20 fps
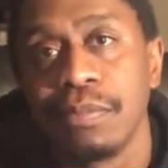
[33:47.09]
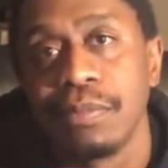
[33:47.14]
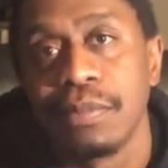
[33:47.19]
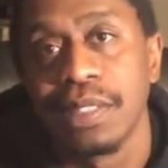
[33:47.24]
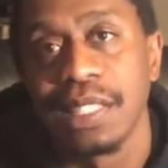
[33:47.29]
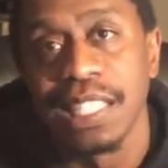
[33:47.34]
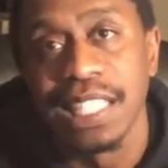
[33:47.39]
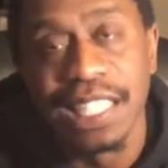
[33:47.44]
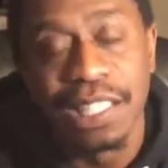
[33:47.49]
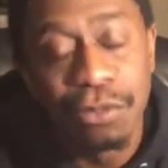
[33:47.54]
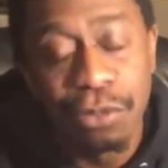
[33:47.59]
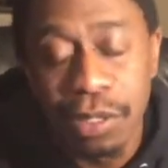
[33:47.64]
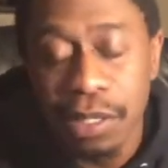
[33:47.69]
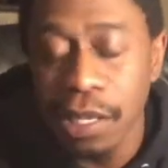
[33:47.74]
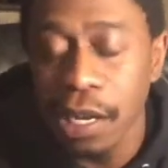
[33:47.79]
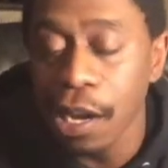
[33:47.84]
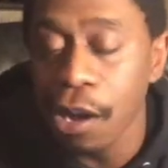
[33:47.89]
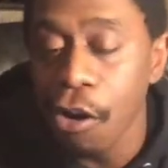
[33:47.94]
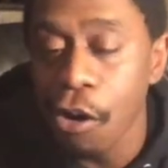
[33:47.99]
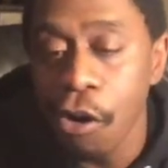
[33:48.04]
He was a
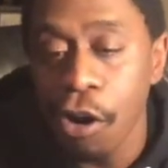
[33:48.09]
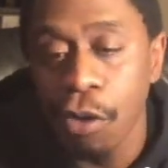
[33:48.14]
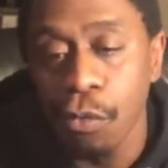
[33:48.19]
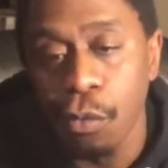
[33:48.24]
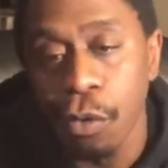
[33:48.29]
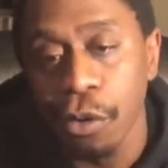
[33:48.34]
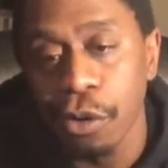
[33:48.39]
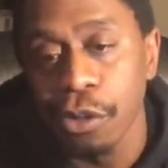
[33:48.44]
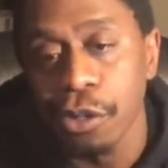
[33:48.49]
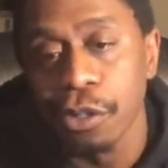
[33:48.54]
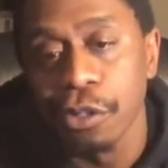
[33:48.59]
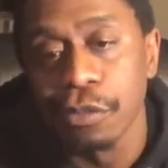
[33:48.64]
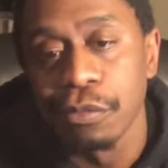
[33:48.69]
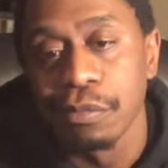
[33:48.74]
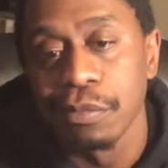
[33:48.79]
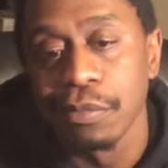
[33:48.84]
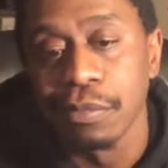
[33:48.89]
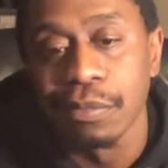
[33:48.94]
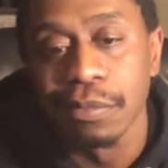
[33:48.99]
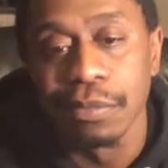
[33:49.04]
hard worker.
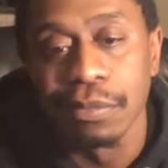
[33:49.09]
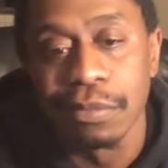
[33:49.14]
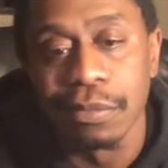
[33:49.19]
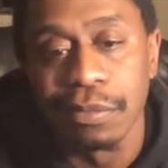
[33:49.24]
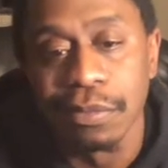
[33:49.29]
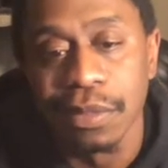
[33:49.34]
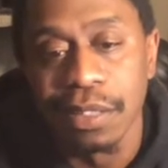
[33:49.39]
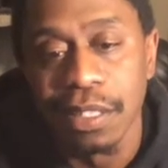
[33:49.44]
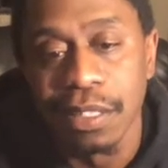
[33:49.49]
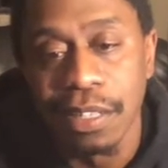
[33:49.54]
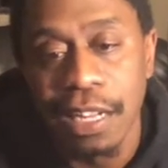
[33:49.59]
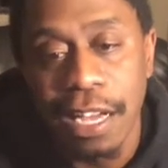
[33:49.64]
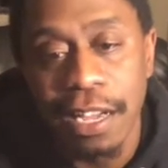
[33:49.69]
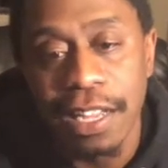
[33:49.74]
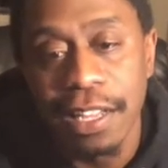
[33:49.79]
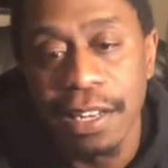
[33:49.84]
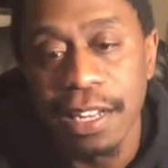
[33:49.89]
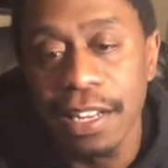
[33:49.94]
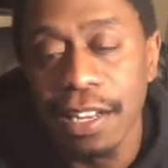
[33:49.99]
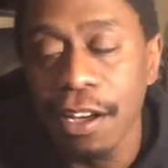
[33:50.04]
Now, he
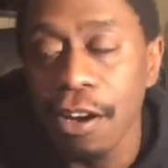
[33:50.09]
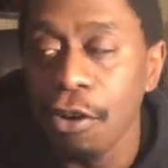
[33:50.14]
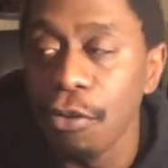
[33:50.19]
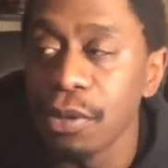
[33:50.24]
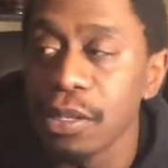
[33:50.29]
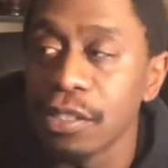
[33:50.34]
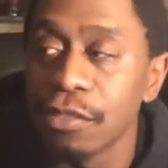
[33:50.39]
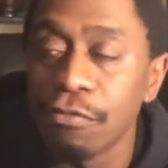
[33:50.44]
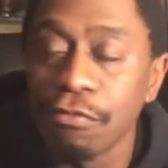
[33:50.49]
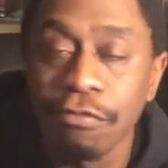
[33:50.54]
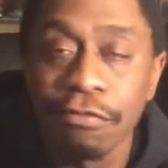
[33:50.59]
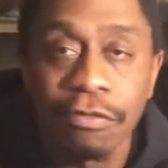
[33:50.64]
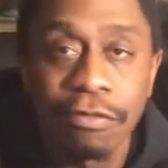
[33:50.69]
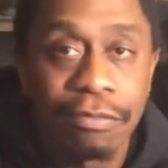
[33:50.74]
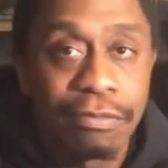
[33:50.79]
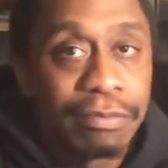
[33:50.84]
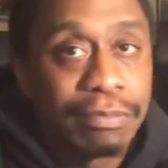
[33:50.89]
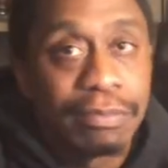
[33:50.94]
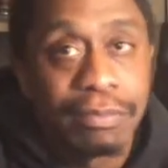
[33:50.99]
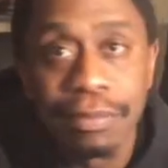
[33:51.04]
didn't always
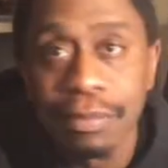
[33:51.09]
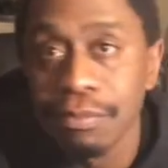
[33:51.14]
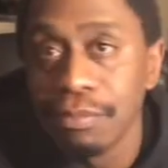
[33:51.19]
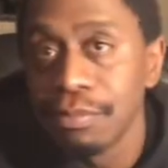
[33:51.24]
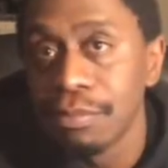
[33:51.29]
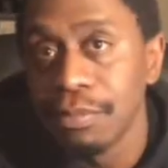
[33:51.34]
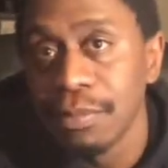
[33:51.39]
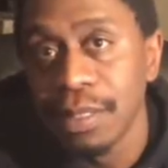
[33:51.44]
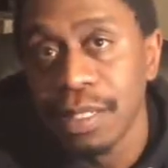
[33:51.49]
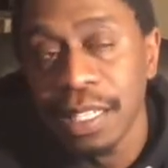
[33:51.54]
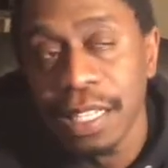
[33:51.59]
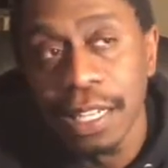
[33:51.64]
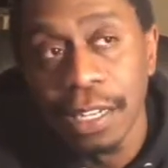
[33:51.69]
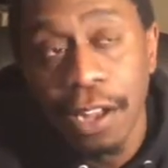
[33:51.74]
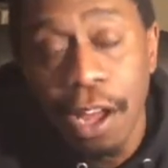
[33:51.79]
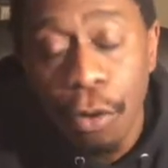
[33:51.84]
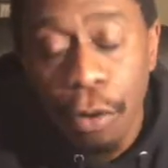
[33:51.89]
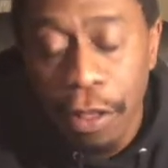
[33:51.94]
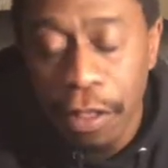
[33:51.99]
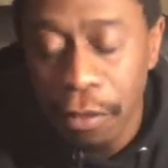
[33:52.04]
get along
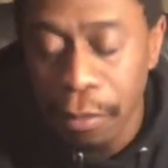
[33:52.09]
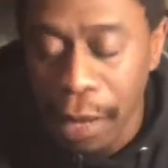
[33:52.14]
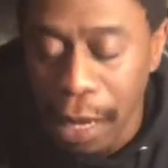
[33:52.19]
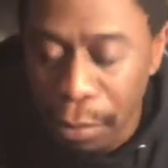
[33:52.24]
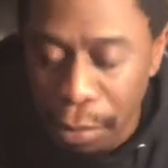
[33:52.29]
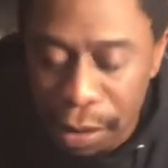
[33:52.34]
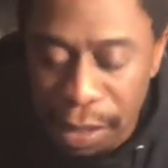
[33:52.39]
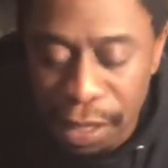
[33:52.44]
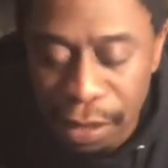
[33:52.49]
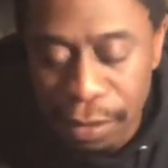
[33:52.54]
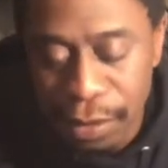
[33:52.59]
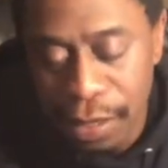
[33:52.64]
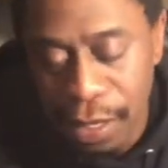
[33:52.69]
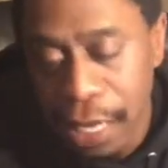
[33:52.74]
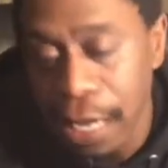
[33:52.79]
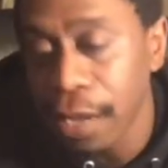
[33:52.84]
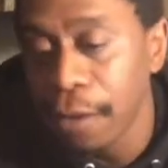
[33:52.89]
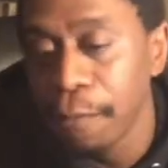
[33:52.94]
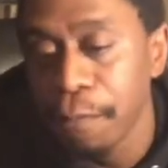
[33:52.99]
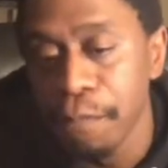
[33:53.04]
with everybody, but yeah.
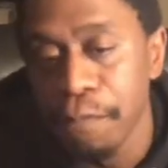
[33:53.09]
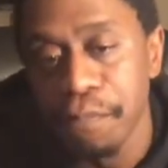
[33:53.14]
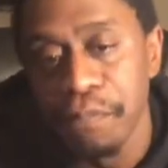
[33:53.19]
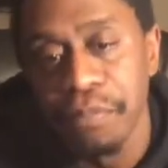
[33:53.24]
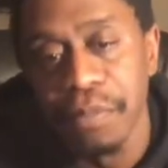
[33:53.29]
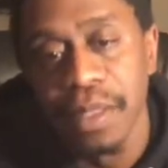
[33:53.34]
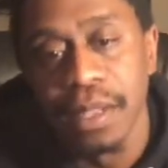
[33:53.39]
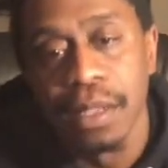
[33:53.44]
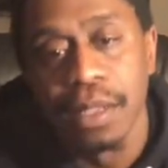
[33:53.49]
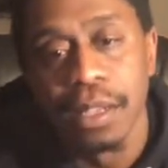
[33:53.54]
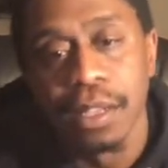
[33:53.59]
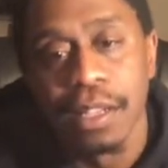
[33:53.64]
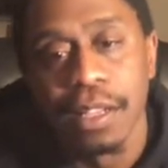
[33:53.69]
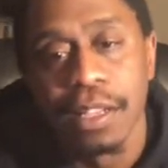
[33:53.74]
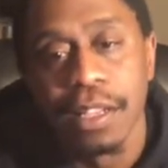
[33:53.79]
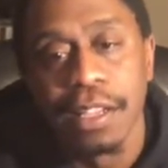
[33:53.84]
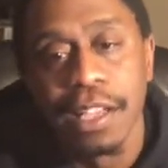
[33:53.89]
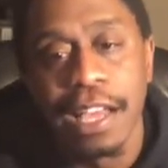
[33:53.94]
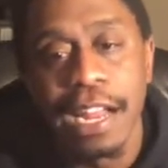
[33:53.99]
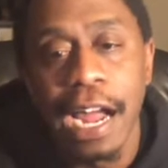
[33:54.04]

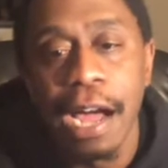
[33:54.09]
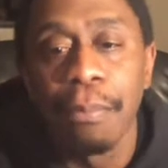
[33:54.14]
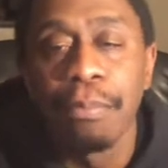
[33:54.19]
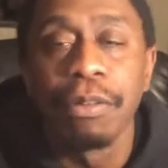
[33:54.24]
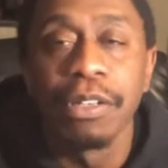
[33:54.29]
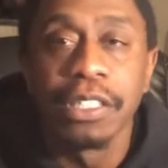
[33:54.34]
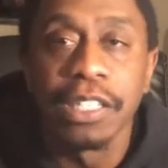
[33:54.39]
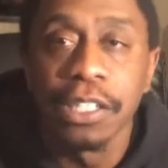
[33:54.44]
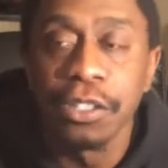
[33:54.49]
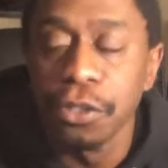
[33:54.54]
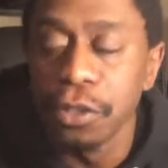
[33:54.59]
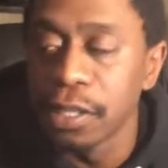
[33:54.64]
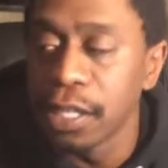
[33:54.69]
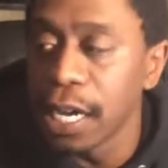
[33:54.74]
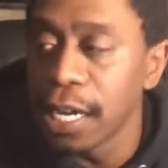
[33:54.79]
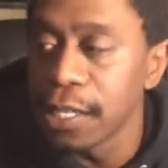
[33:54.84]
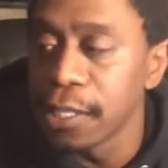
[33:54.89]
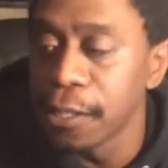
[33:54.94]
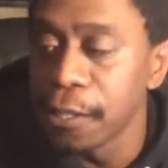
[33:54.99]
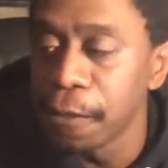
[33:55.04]
And I appreciate you, Scott
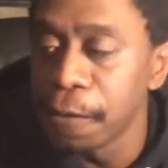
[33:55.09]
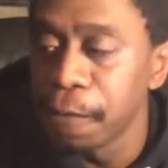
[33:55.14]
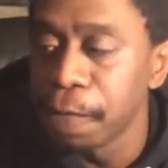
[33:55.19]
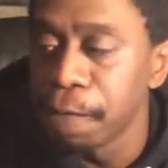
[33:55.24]
Seal.